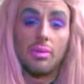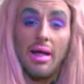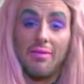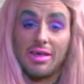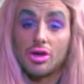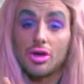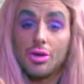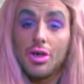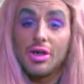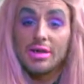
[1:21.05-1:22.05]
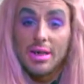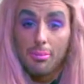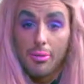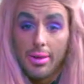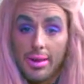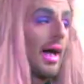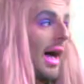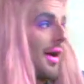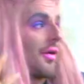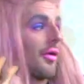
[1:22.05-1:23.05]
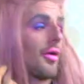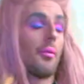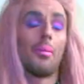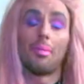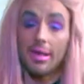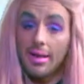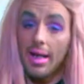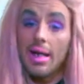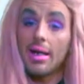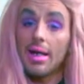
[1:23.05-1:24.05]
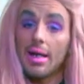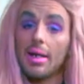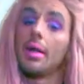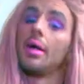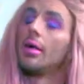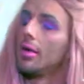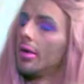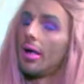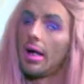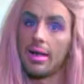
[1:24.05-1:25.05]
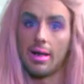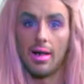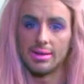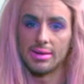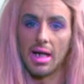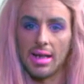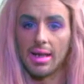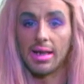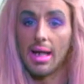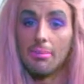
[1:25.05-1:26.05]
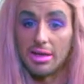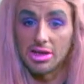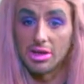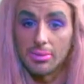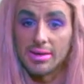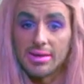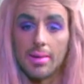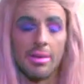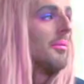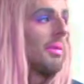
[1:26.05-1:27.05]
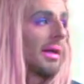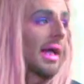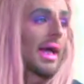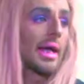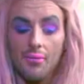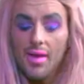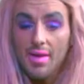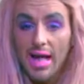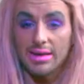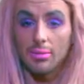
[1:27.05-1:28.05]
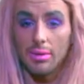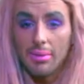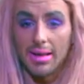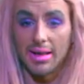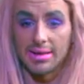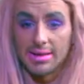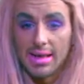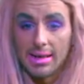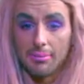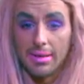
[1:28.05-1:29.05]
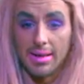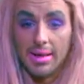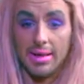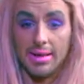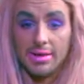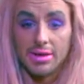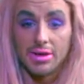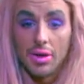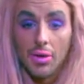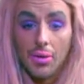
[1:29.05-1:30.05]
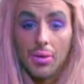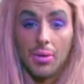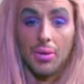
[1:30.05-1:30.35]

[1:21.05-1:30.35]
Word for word: we're having two girls and a boy. I don't know what breed they are yet. I can't psychic that much into her stomach, but, like, that's what my gut is telling me. So,